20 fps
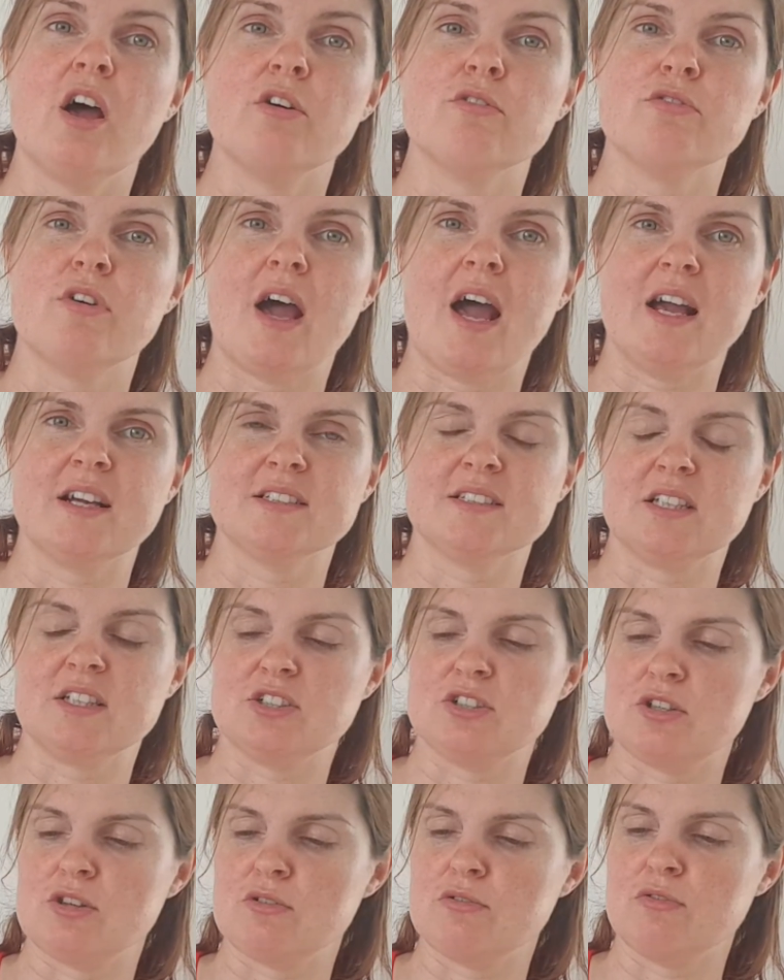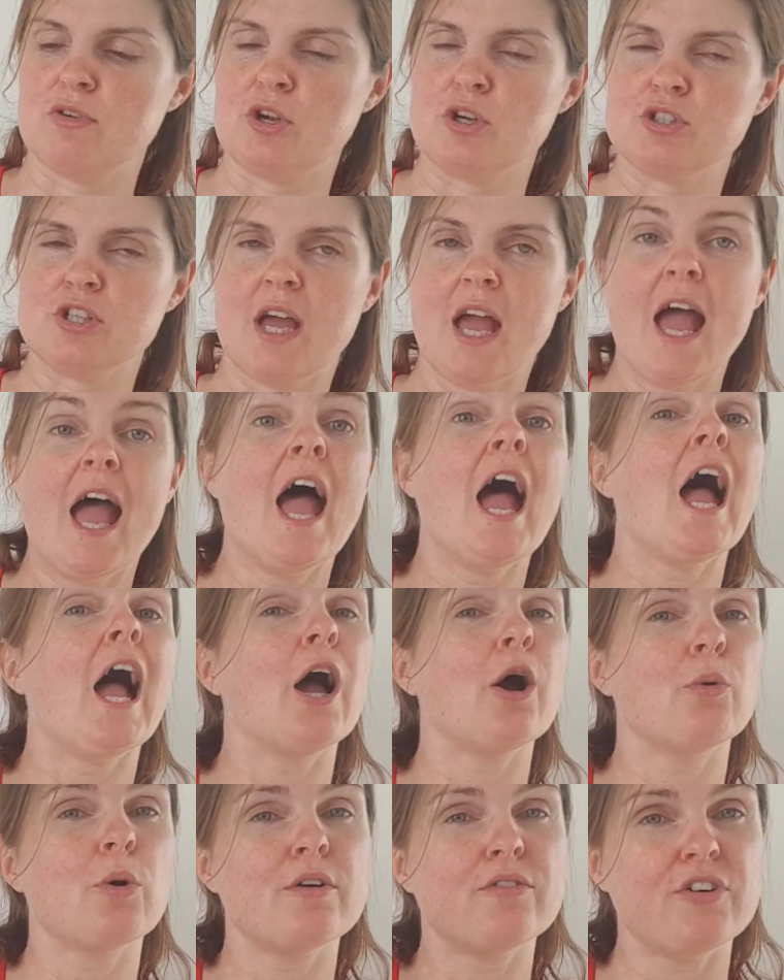for access to the food.
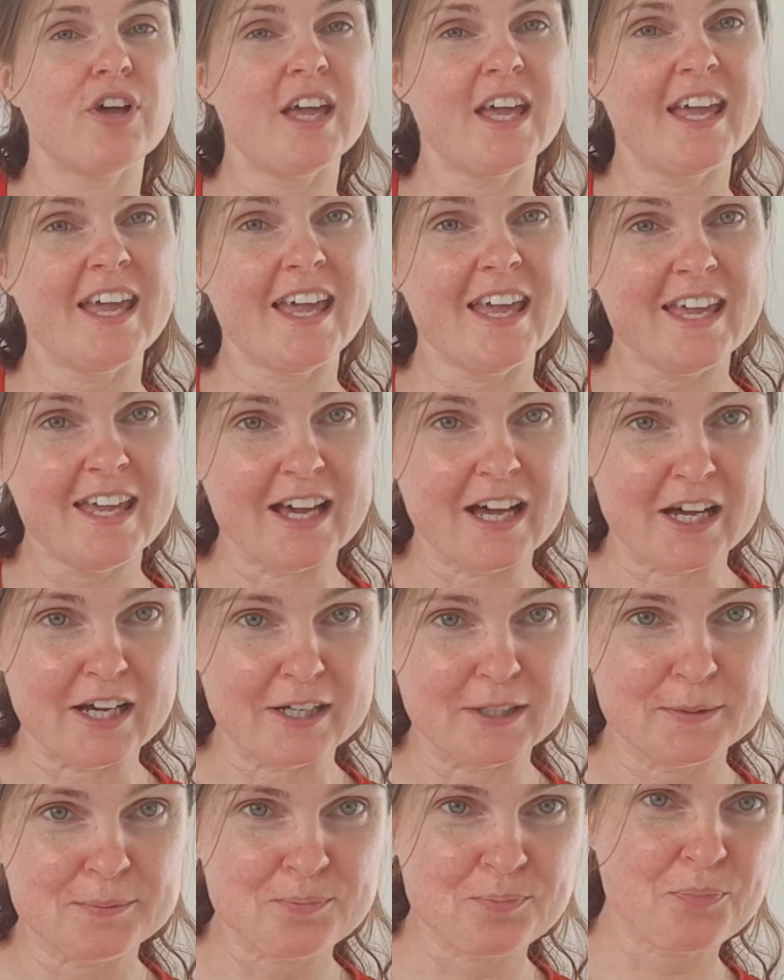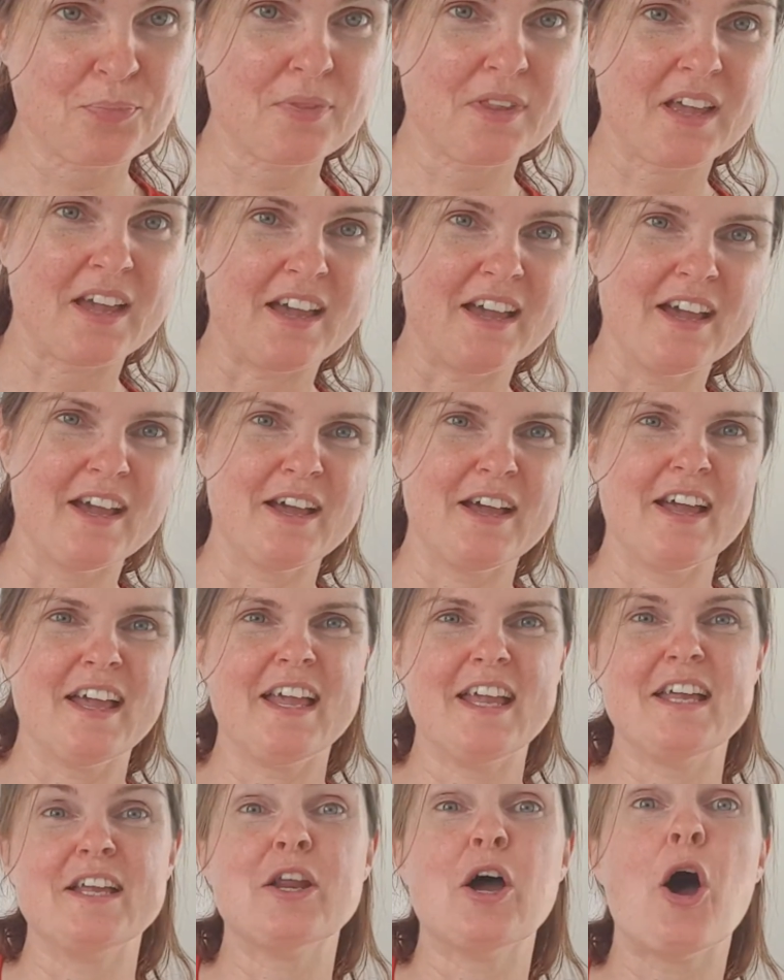However, here
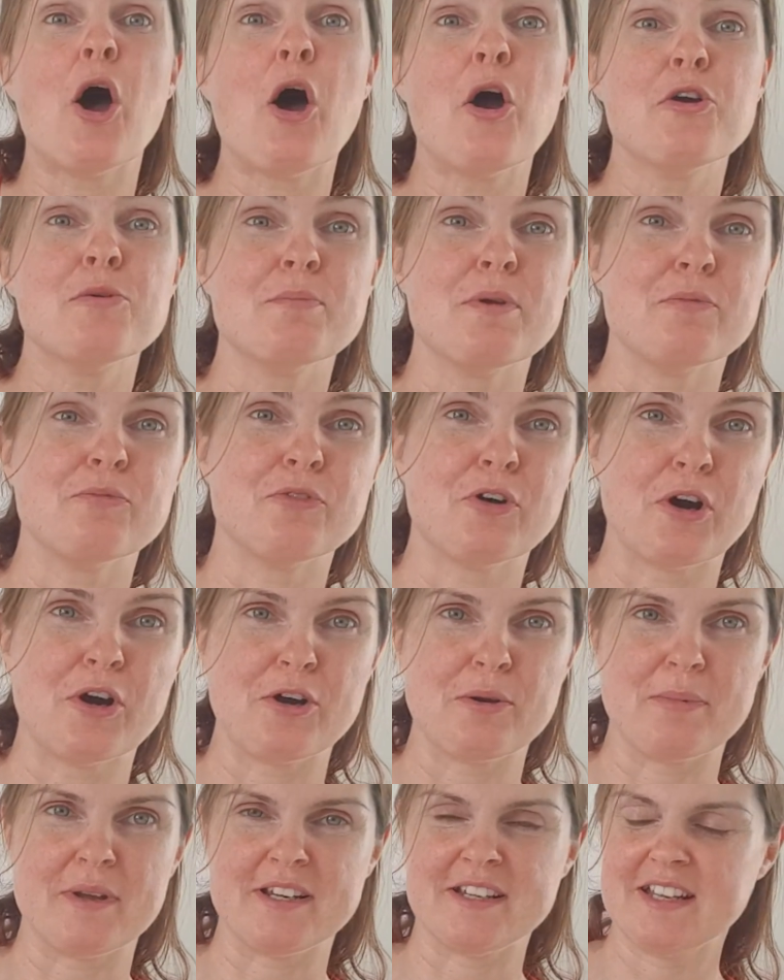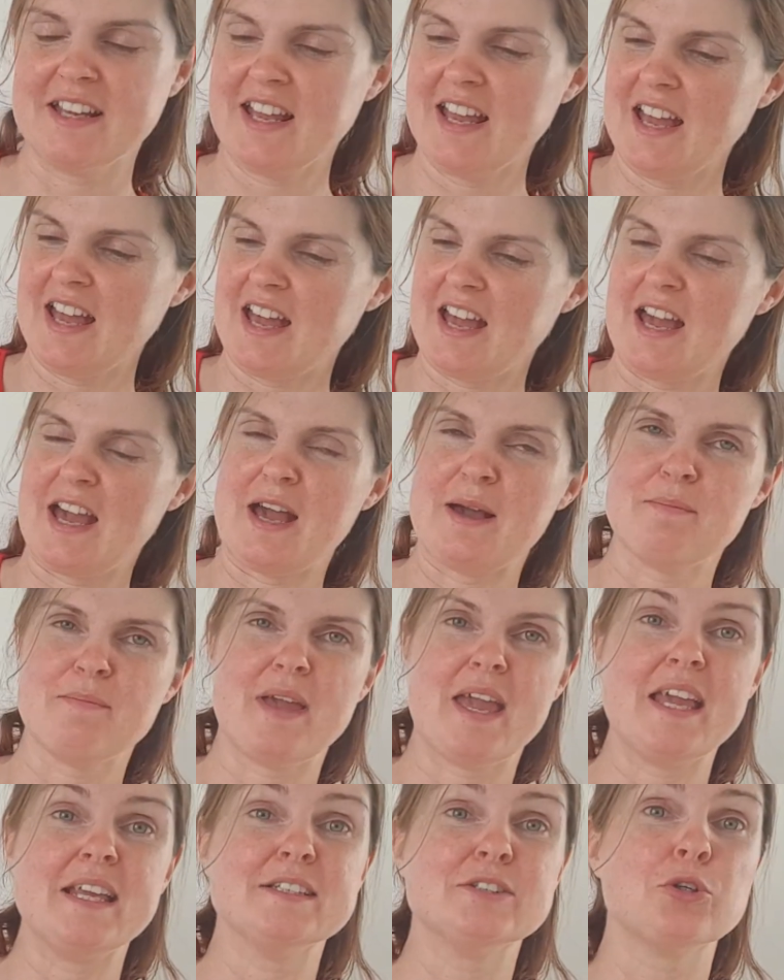in a home environment,
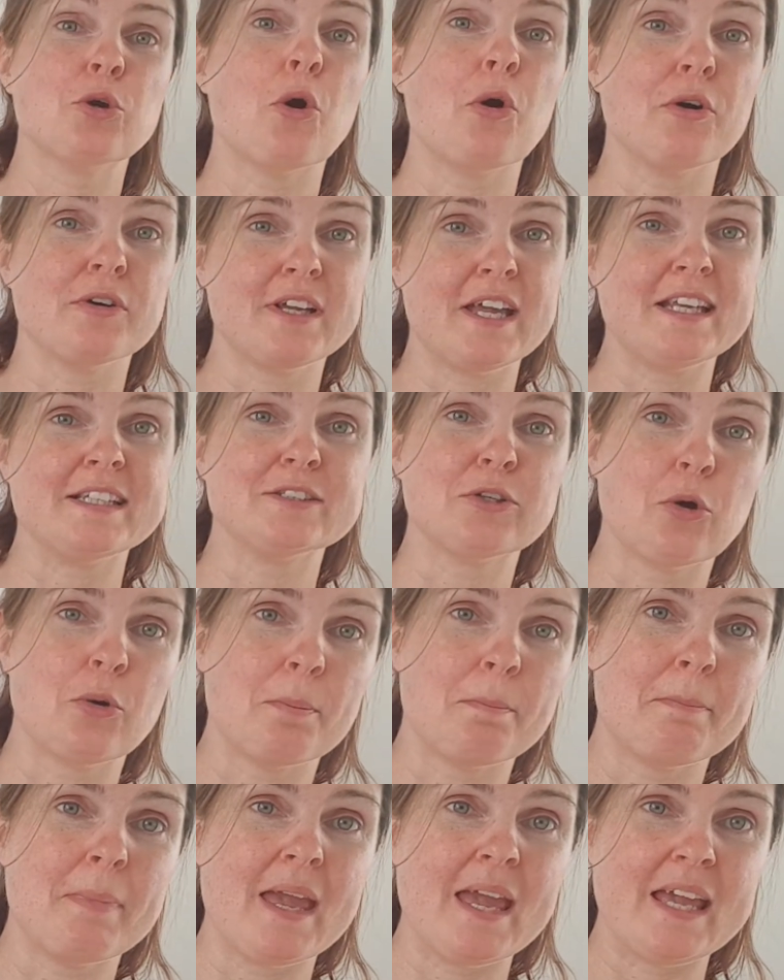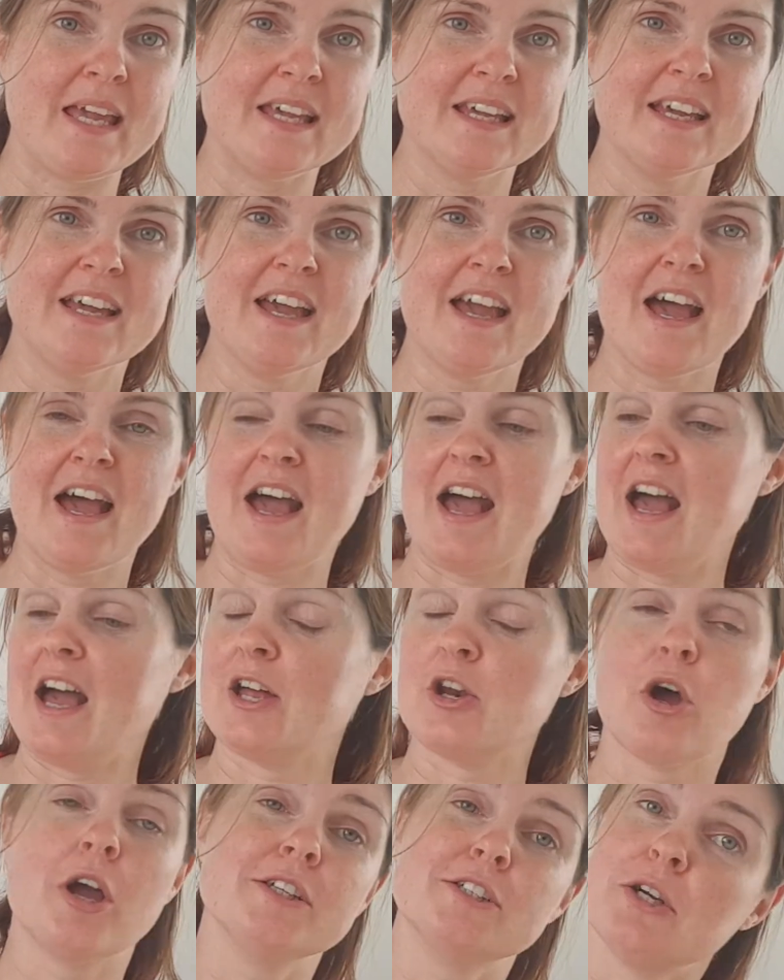he's got me,
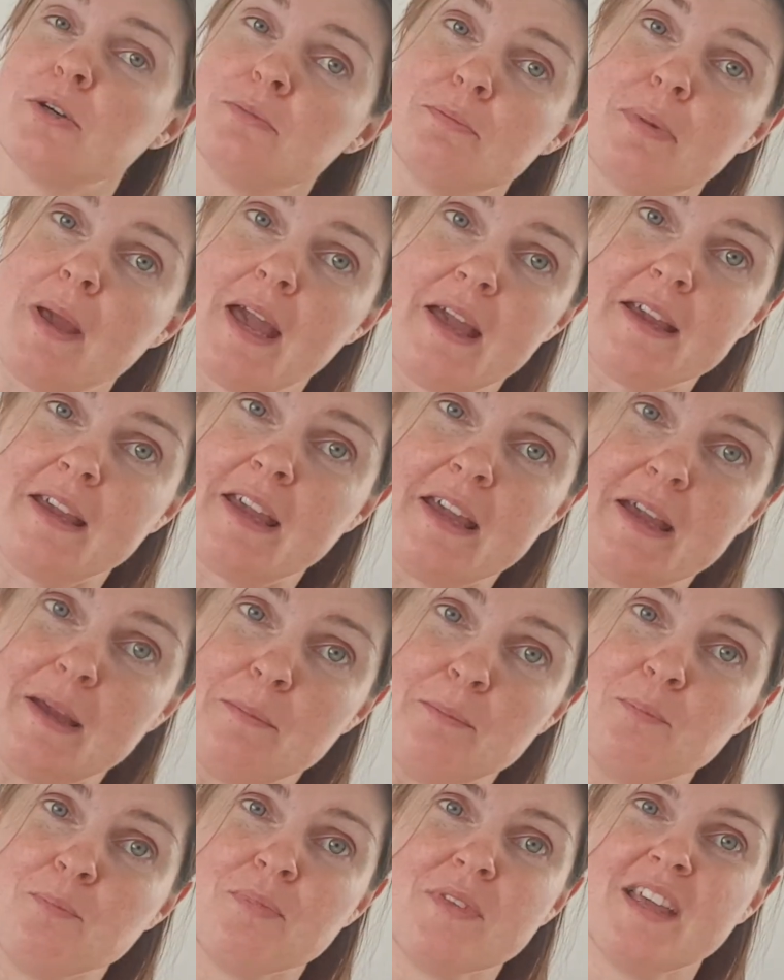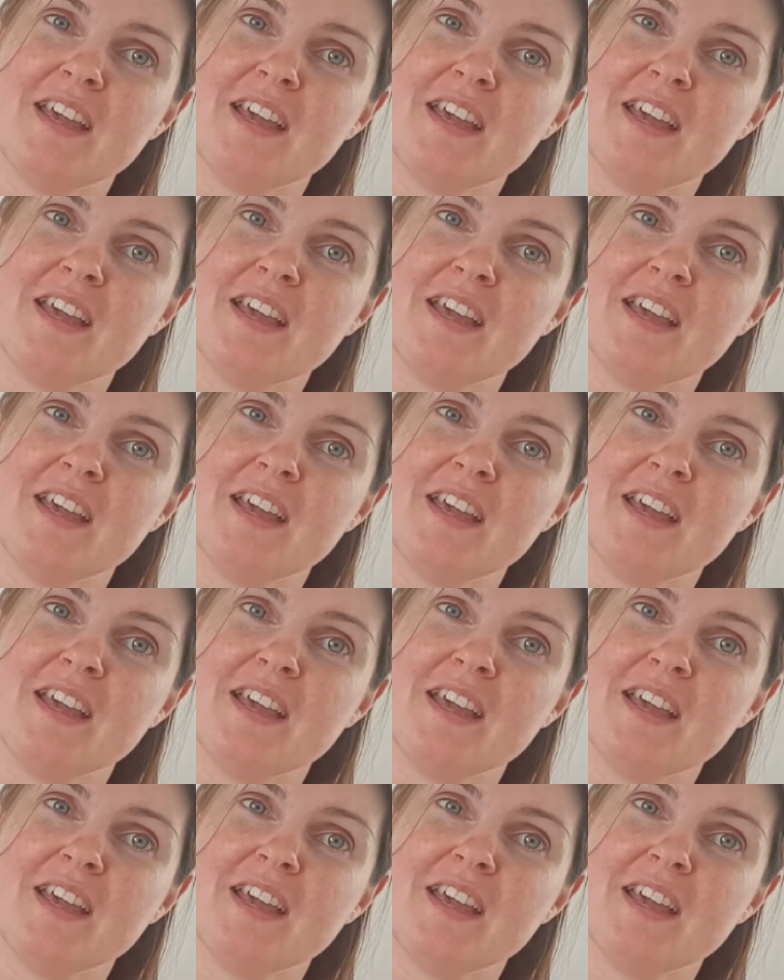and I don't peck him,